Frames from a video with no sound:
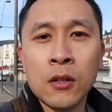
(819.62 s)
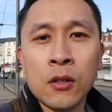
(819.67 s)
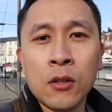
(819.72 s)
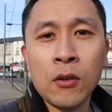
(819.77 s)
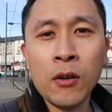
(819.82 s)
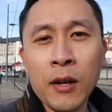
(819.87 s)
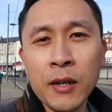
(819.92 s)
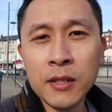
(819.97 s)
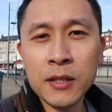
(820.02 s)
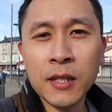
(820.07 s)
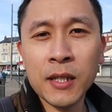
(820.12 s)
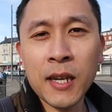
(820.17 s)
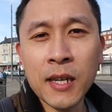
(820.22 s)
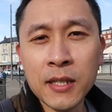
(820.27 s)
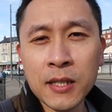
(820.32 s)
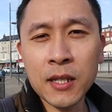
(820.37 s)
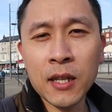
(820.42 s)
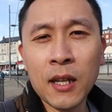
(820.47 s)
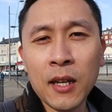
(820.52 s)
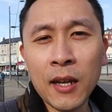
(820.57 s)
Right, to get
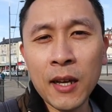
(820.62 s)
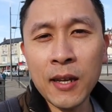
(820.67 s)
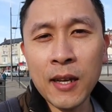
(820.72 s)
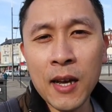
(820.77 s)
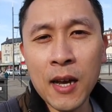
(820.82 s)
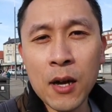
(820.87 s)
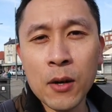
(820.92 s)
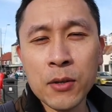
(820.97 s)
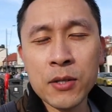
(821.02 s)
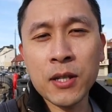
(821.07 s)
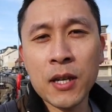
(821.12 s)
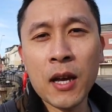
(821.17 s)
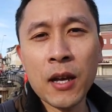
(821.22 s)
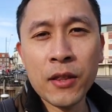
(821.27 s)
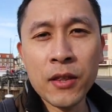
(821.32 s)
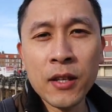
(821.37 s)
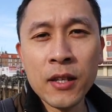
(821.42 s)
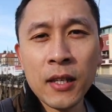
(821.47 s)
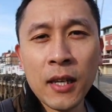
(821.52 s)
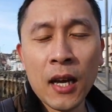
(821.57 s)
to the lighthouse I
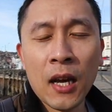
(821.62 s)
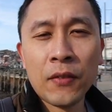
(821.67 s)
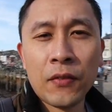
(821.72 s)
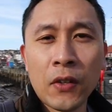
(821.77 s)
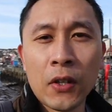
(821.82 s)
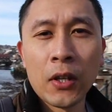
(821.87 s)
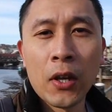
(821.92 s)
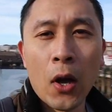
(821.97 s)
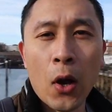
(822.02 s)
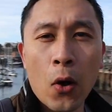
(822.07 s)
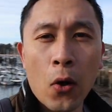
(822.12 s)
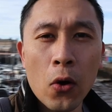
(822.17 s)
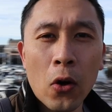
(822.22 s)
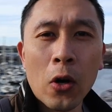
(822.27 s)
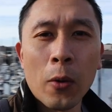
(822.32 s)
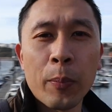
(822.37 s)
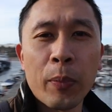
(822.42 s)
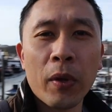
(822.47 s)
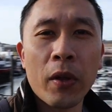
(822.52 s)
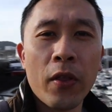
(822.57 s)
think you have to go
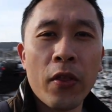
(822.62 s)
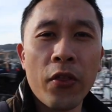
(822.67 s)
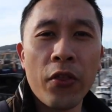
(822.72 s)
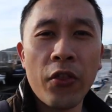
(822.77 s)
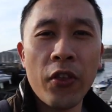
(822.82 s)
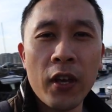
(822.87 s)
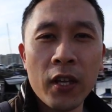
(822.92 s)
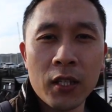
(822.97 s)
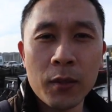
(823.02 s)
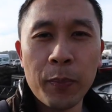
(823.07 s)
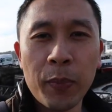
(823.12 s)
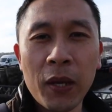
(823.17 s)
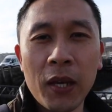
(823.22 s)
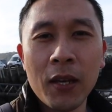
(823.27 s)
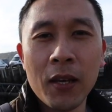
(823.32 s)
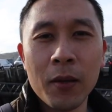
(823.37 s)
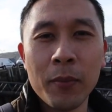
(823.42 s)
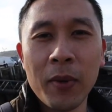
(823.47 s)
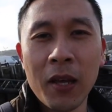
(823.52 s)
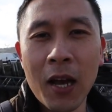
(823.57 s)
up this
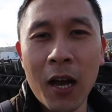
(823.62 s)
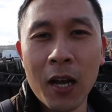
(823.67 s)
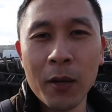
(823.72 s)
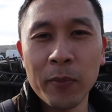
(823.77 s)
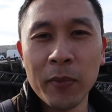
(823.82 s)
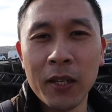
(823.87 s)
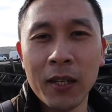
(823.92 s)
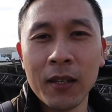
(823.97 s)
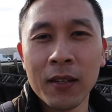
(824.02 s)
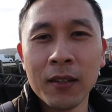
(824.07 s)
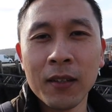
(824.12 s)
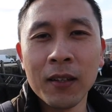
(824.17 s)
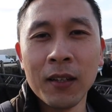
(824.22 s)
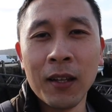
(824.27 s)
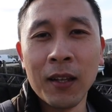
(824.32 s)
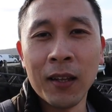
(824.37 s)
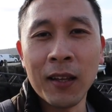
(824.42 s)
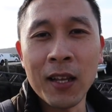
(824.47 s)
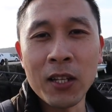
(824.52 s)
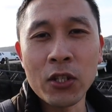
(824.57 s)
pier behind me.
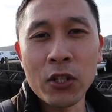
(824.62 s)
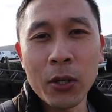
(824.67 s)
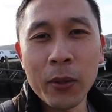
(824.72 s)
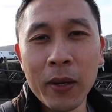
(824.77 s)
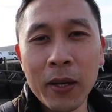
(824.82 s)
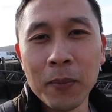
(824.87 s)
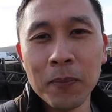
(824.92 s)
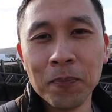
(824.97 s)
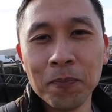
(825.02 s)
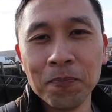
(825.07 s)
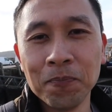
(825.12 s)
Let's do it.